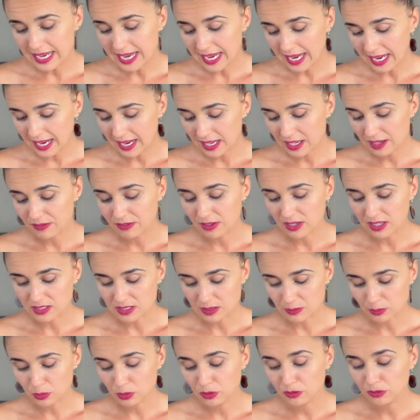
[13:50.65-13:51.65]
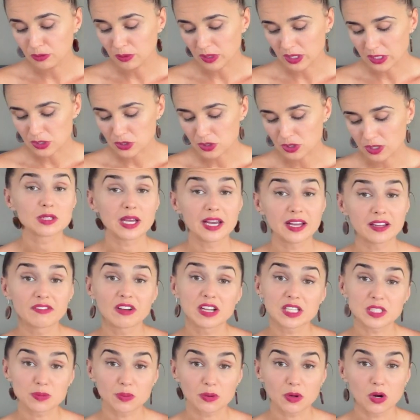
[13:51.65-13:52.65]
and if it is approved, we issue an
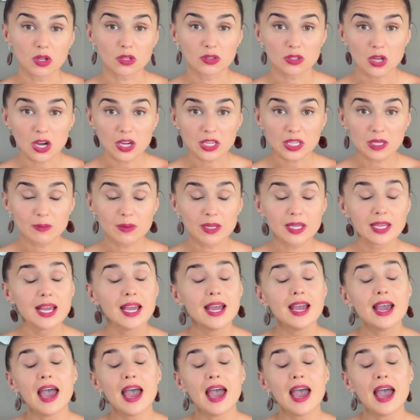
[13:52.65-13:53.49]
advance parole document.